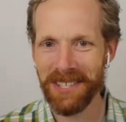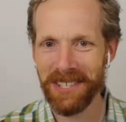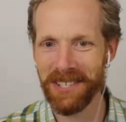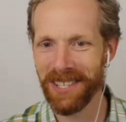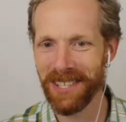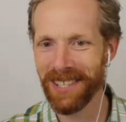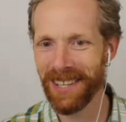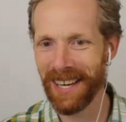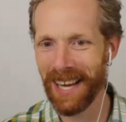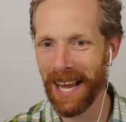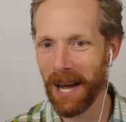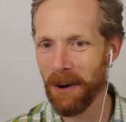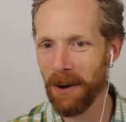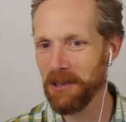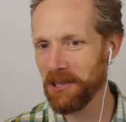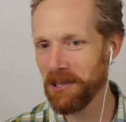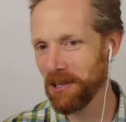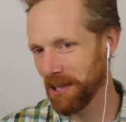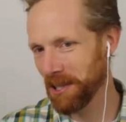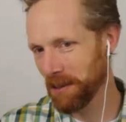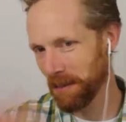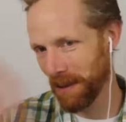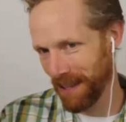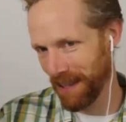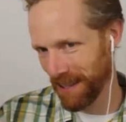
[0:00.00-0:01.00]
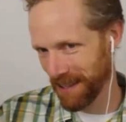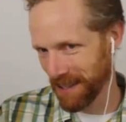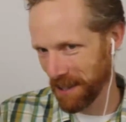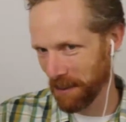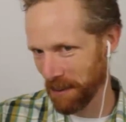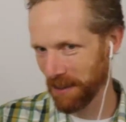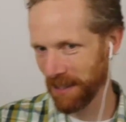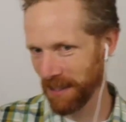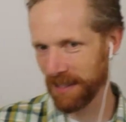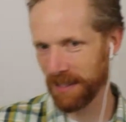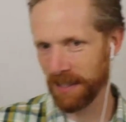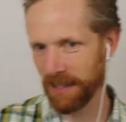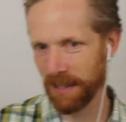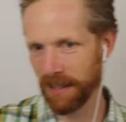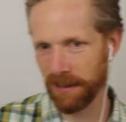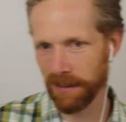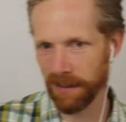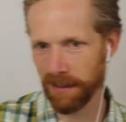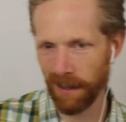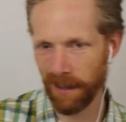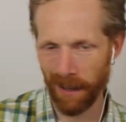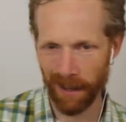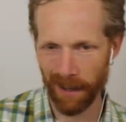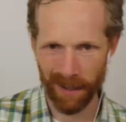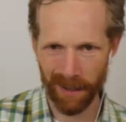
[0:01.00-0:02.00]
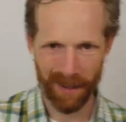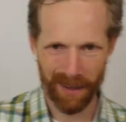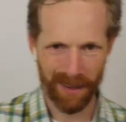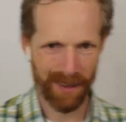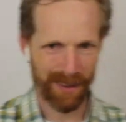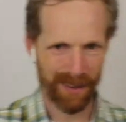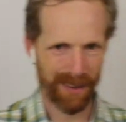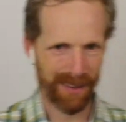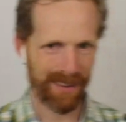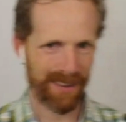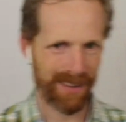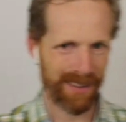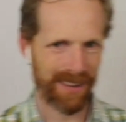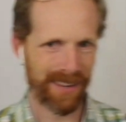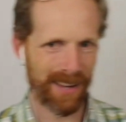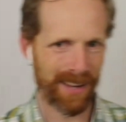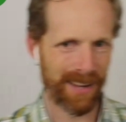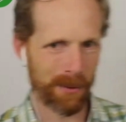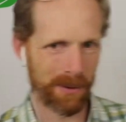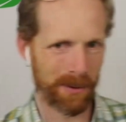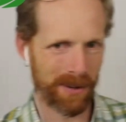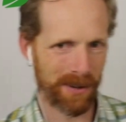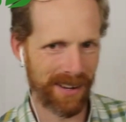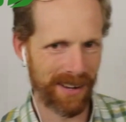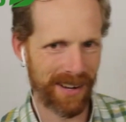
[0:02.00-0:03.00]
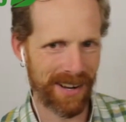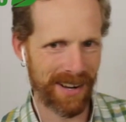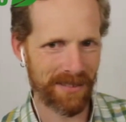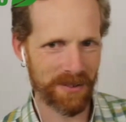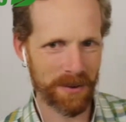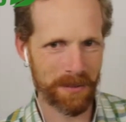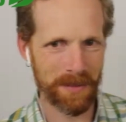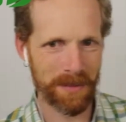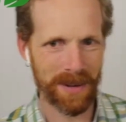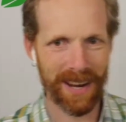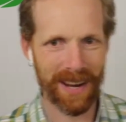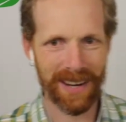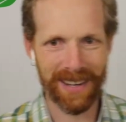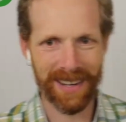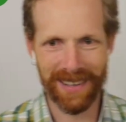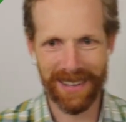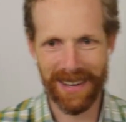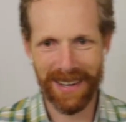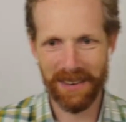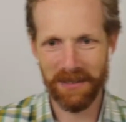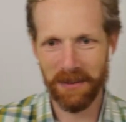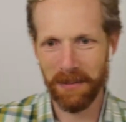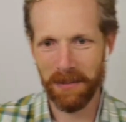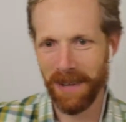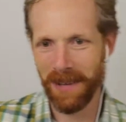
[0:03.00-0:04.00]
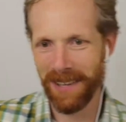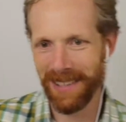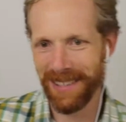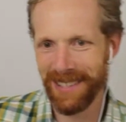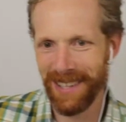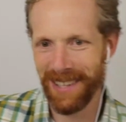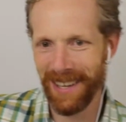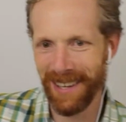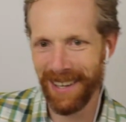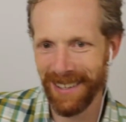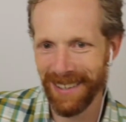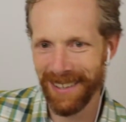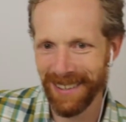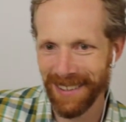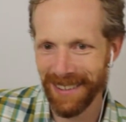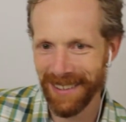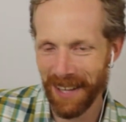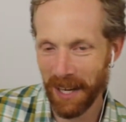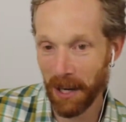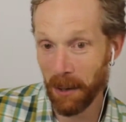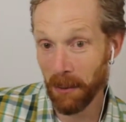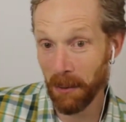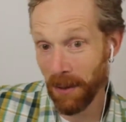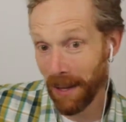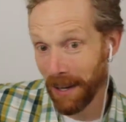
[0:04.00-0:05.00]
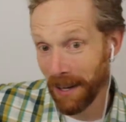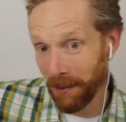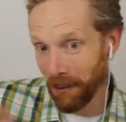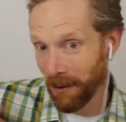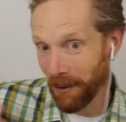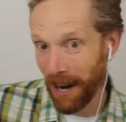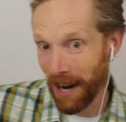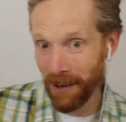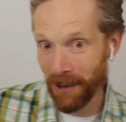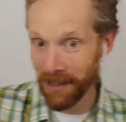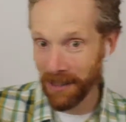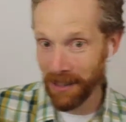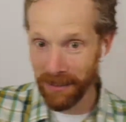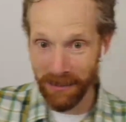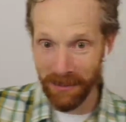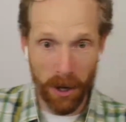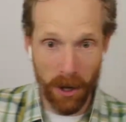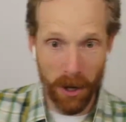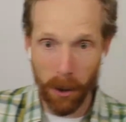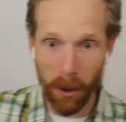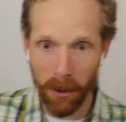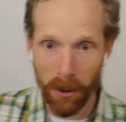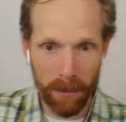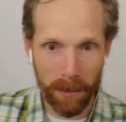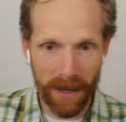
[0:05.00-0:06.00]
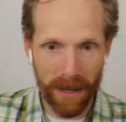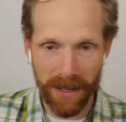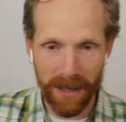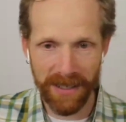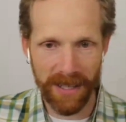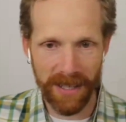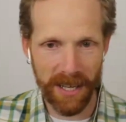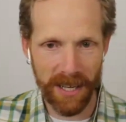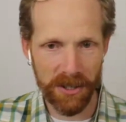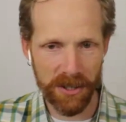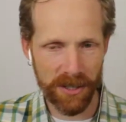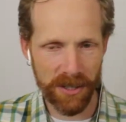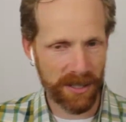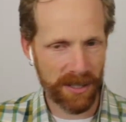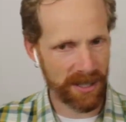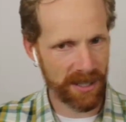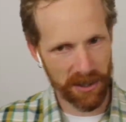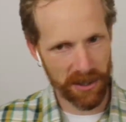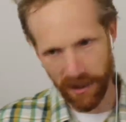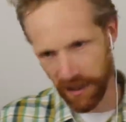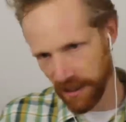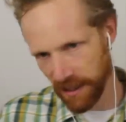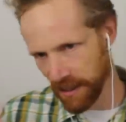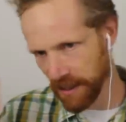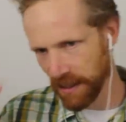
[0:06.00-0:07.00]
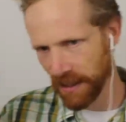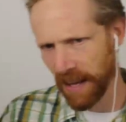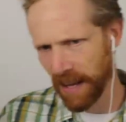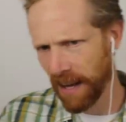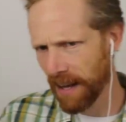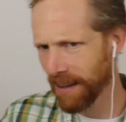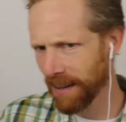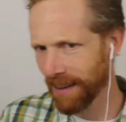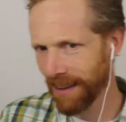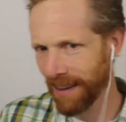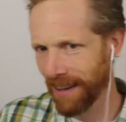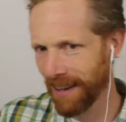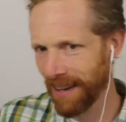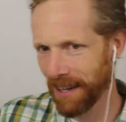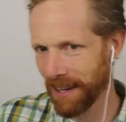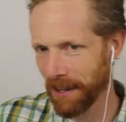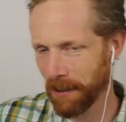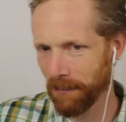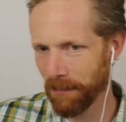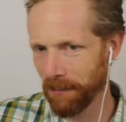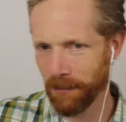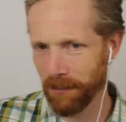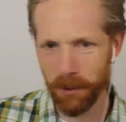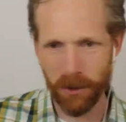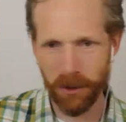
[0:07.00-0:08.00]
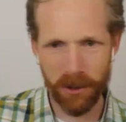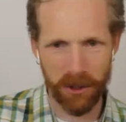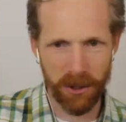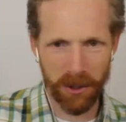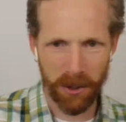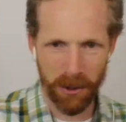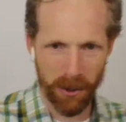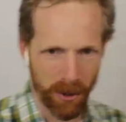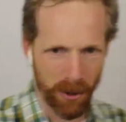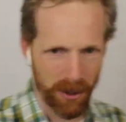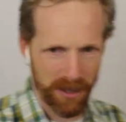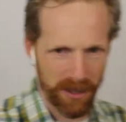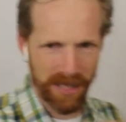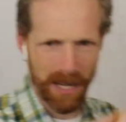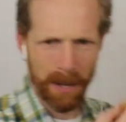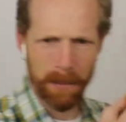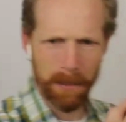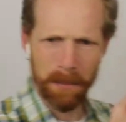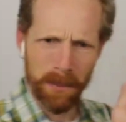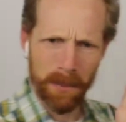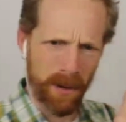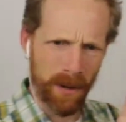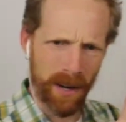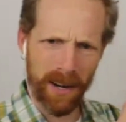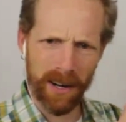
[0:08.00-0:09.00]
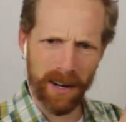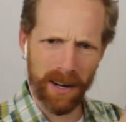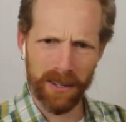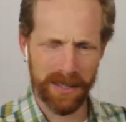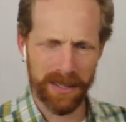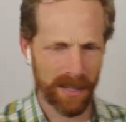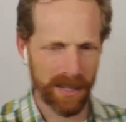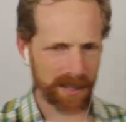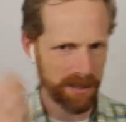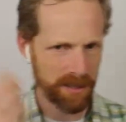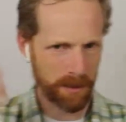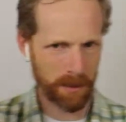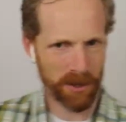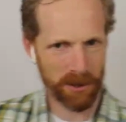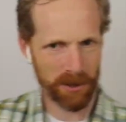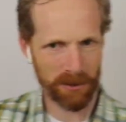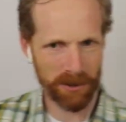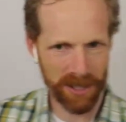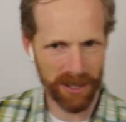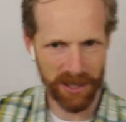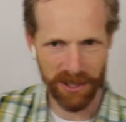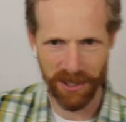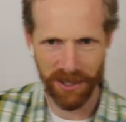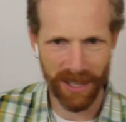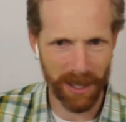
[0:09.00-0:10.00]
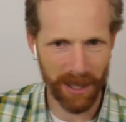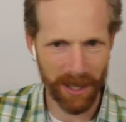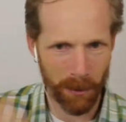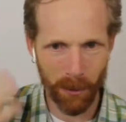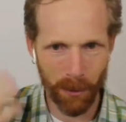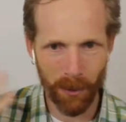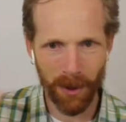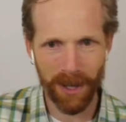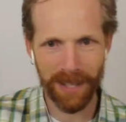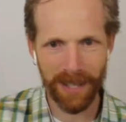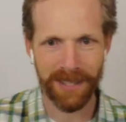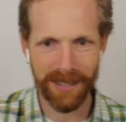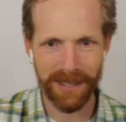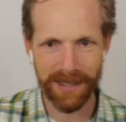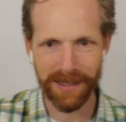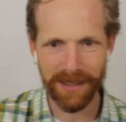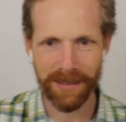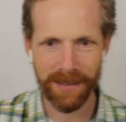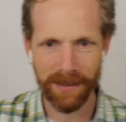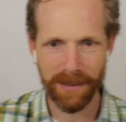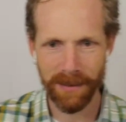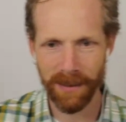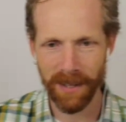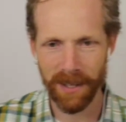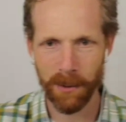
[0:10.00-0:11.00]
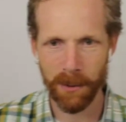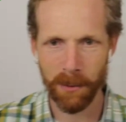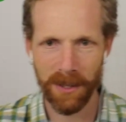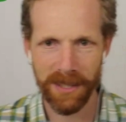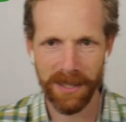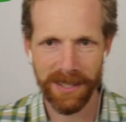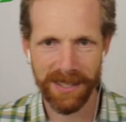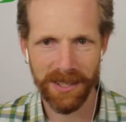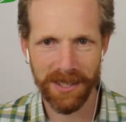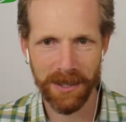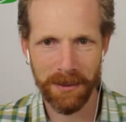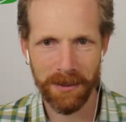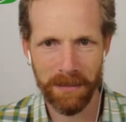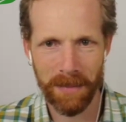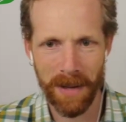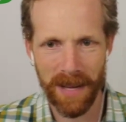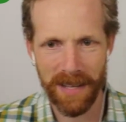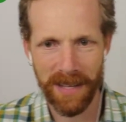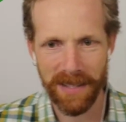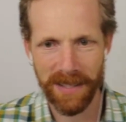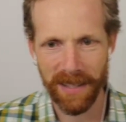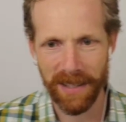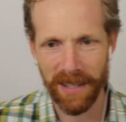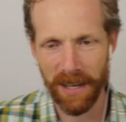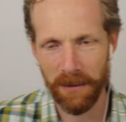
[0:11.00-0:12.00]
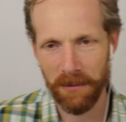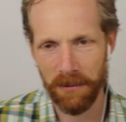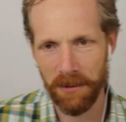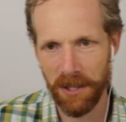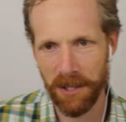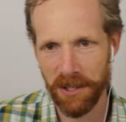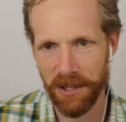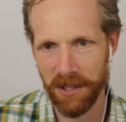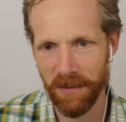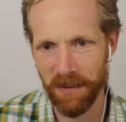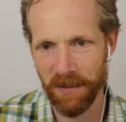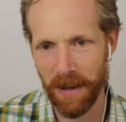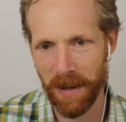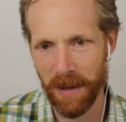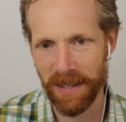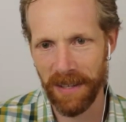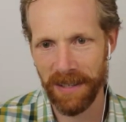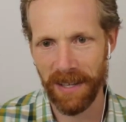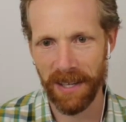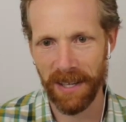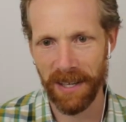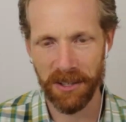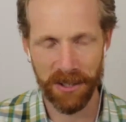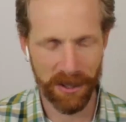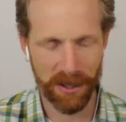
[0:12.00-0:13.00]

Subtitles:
Like, how would you explain it to someone listening who's like, I could never meditate. Like where I don't even know what meditation is, or isn't that like voodoo, or is that prayer, or is that some other religion? What's your basic definition of meditation?